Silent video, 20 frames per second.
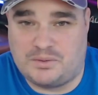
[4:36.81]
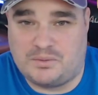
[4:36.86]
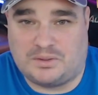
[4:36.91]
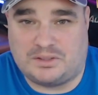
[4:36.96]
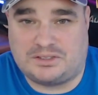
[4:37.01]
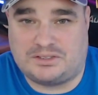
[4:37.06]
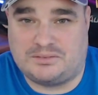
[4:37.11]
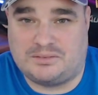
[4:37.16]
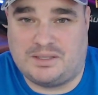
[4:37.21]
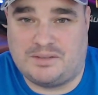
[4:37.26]

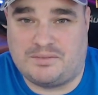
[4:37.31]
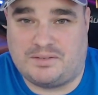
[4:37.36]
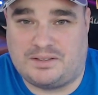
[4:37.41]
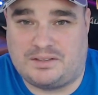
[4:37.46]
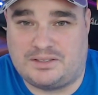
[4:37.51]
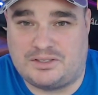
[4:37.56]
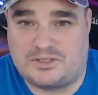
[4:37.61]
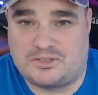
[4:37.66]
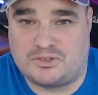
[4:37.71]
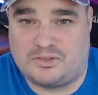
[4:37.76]
whatsoever
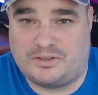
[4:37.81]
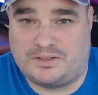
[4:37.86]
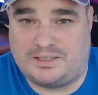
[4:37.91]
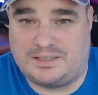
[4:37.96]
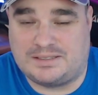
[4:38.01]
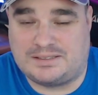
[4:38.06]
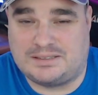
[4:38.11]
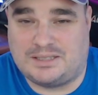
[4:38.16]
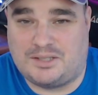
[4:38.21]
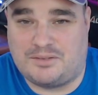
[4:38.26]
destroying
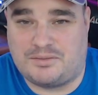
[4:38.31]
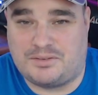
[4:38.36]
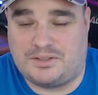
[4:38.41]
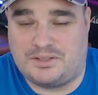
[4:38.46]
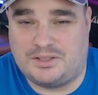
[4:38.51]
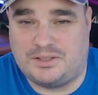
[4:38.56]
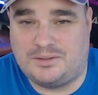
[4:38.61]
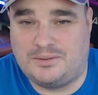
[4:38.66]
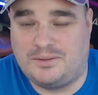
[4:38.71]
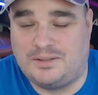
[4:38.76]
itself and
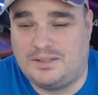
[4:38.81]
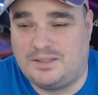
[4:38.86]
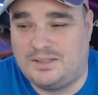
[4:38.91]
you.